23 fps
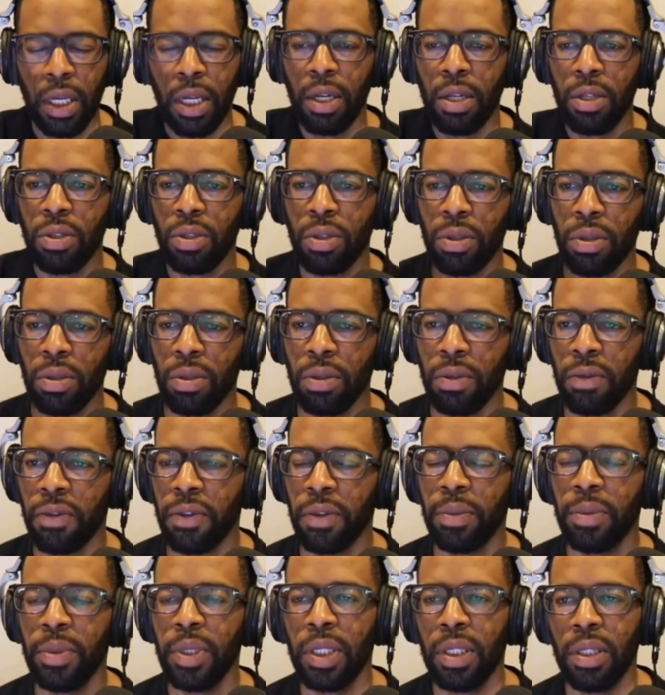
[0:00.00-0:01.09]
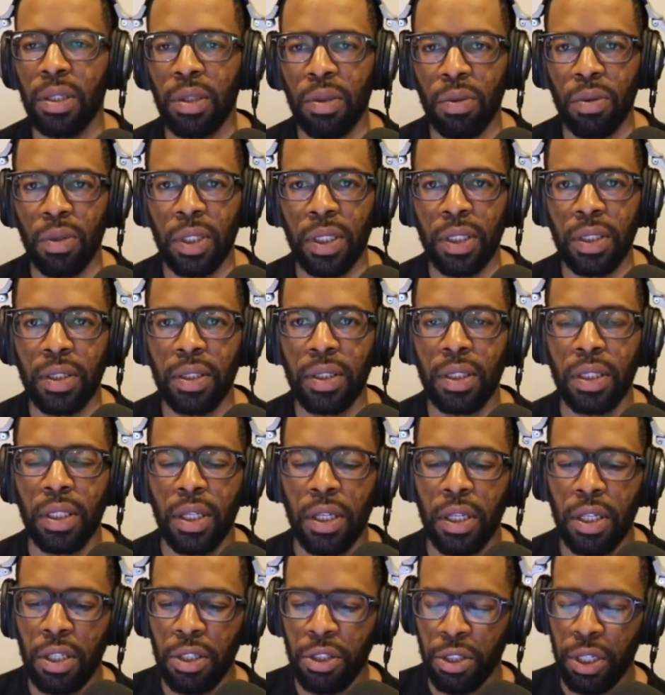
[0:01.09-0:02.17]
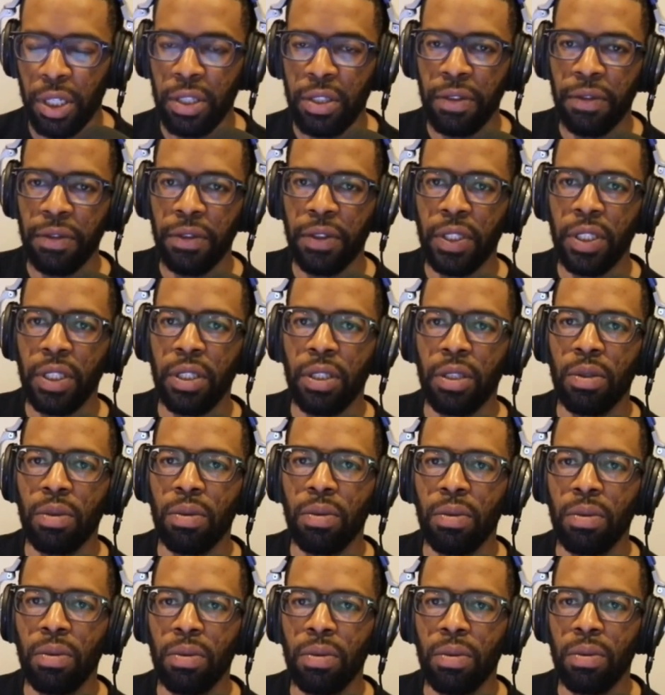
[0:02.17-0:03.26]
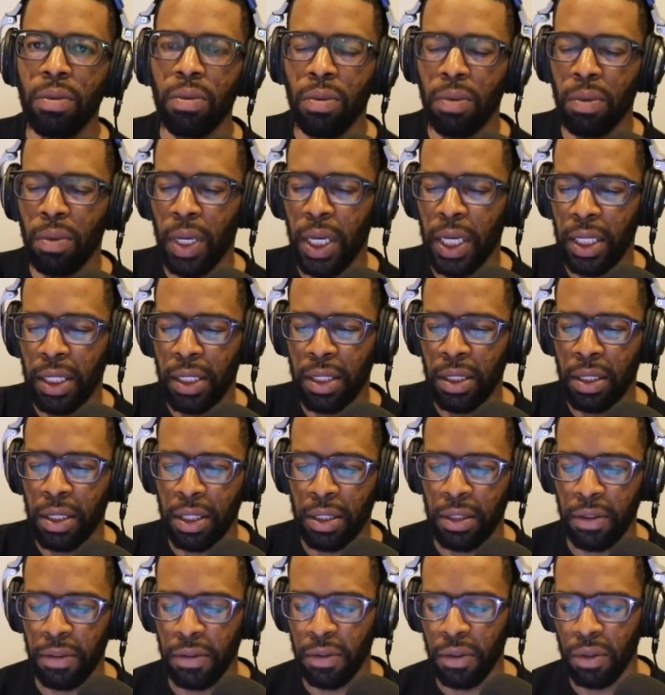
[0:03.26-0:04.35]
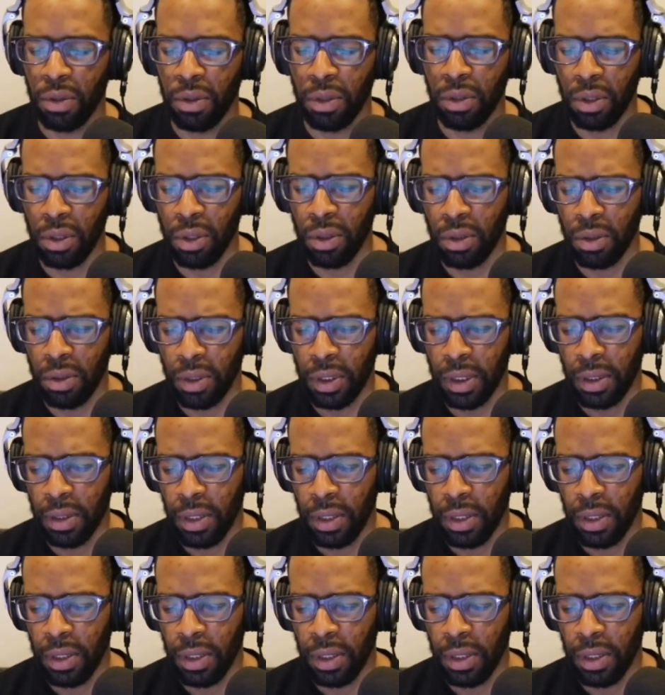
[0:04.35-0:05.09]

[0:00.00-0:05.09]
So for me, it was trying to figure out why I didn't like to fold clothes.